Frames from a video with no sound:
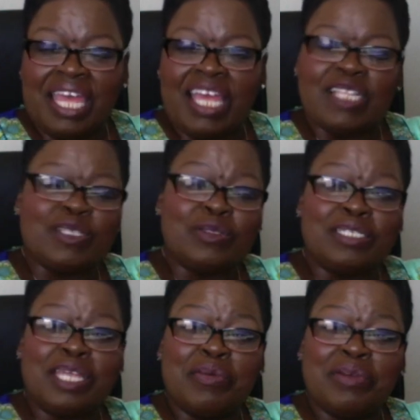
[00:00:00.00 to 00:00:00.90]
And so
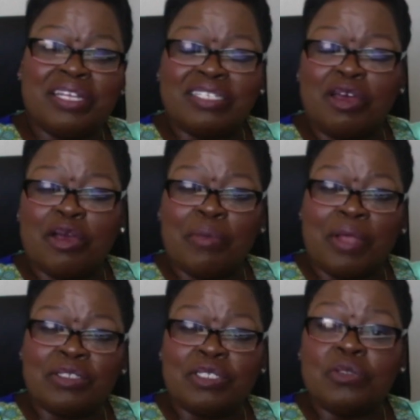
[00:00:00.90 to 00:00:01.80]
today we're going to talk
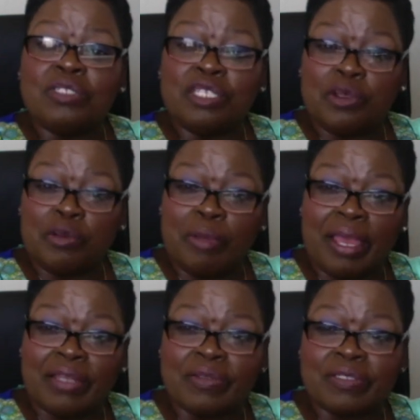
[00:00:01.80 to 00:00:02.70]
about choosing your
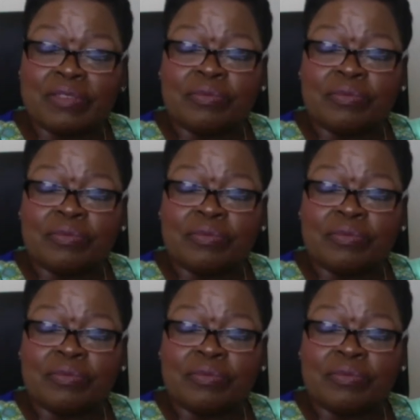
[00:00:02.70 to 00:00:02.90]
battles.